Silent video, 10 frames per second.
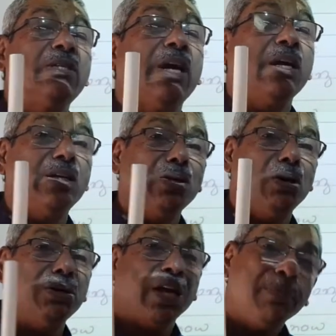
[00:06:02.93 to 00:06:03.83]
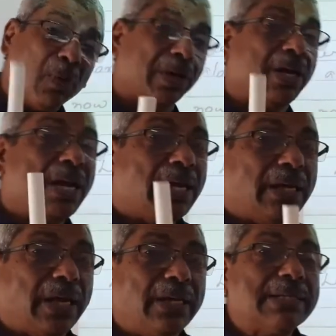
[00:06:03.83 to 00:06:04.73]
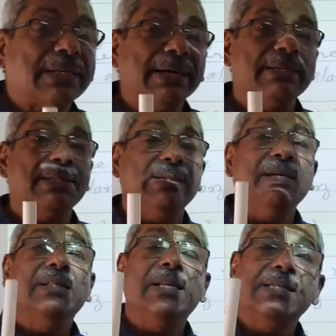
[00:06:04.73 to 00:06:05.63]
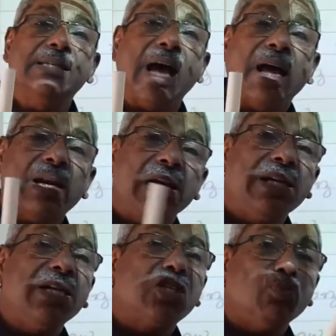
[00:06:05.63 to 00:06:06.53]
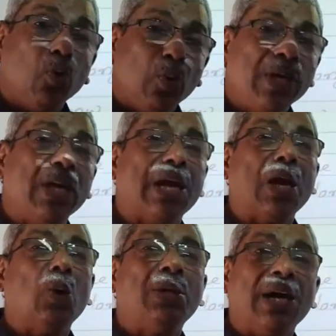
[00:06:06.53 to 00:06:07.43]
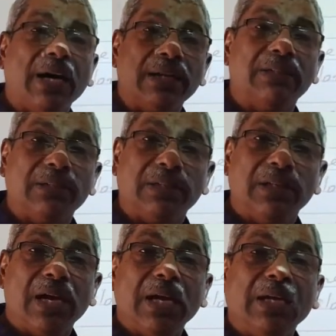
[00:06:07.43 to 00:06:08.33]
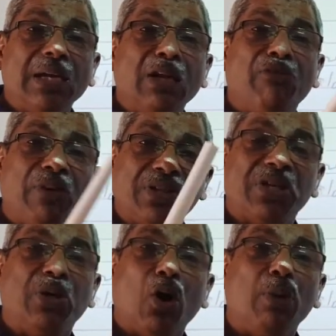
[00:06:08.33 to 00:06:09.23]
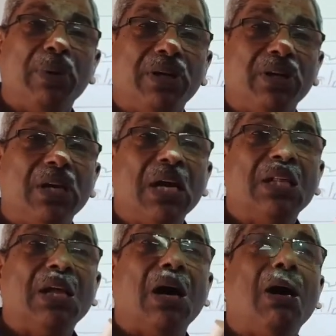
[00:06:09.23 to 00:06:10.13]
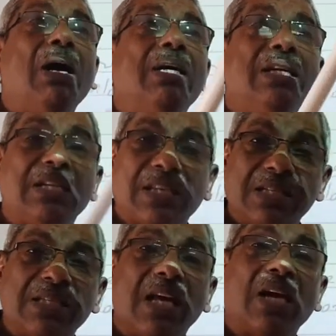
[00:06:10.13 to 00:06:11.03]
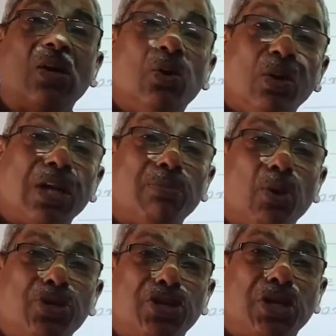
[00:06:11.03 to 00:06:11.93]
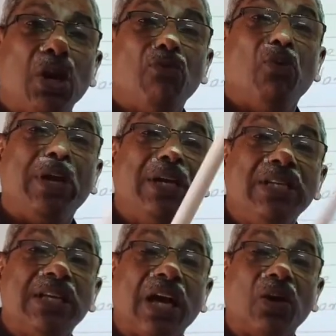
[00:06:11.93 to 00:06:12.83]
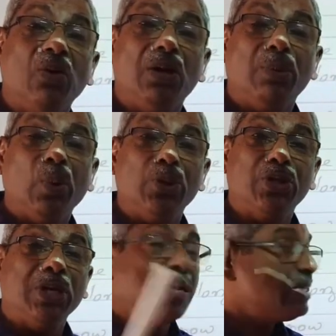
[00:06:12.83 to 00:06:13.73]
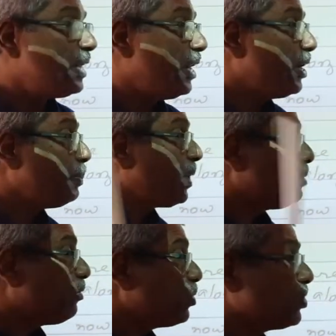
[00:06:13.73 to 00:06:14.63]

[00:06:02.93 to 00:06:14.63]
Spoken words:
acting on that body. In this case, the satellite is moving around the earth in a fixed orbit. It is a circular motion. For any circular motion, centripetal force